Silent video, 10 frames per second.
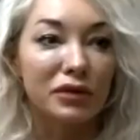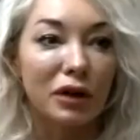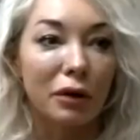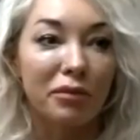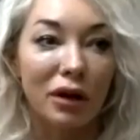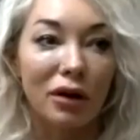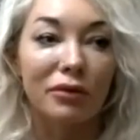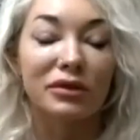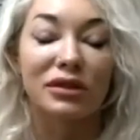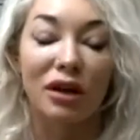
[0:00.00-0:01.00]
up there and it
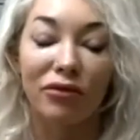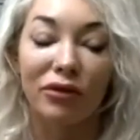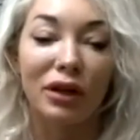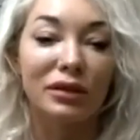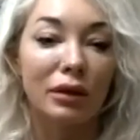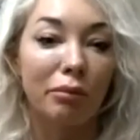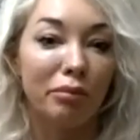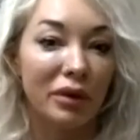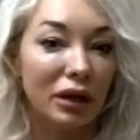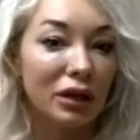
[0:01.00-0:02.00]
was definitely is a
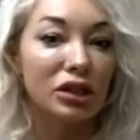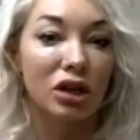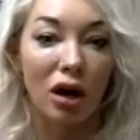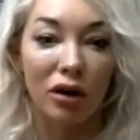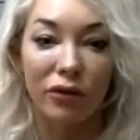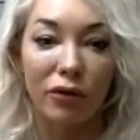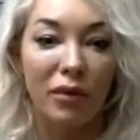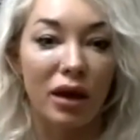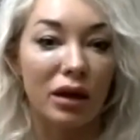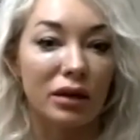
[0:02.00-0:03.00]
big shock for
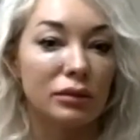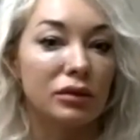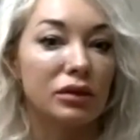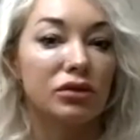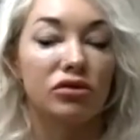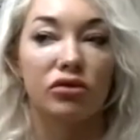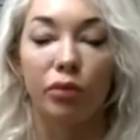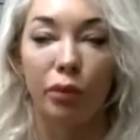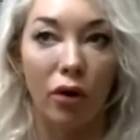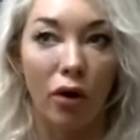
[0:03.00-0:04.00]
me and it's been
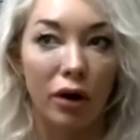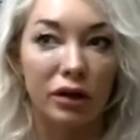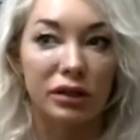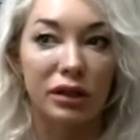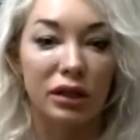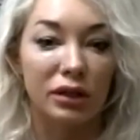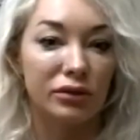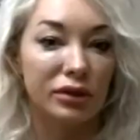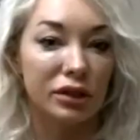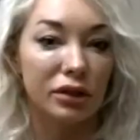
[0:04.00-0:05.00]
super hard to get
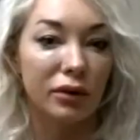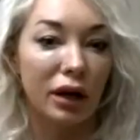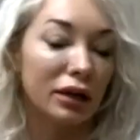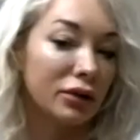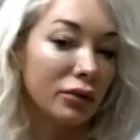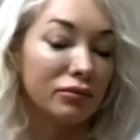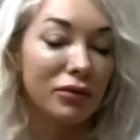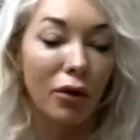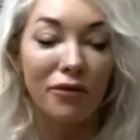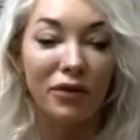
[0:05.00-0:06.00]
used to and I don't
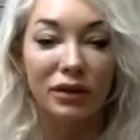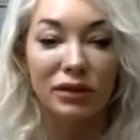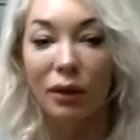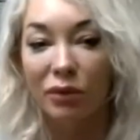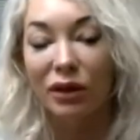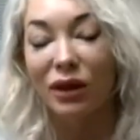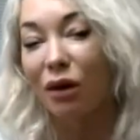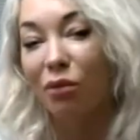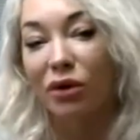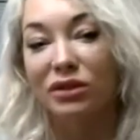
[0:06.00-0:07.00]
know if that's something
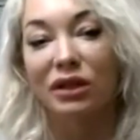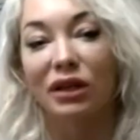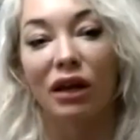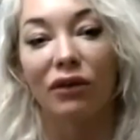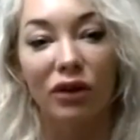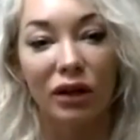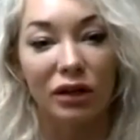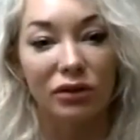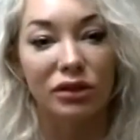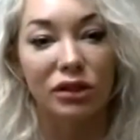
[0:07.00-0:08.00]
that a person can ever get
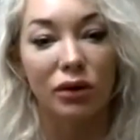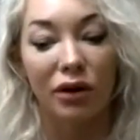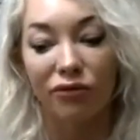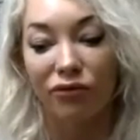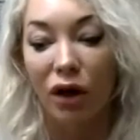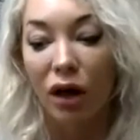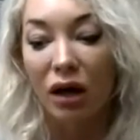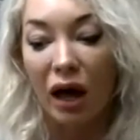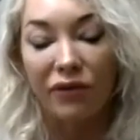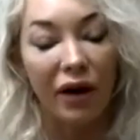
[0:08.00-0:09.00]
used to. I've
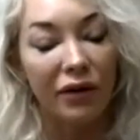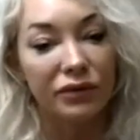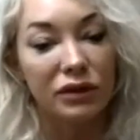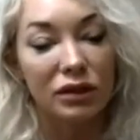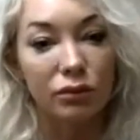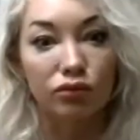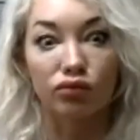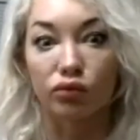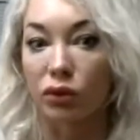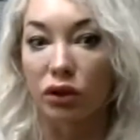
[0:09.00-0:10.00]
I've had some
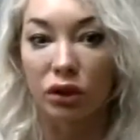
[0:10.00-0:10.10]
really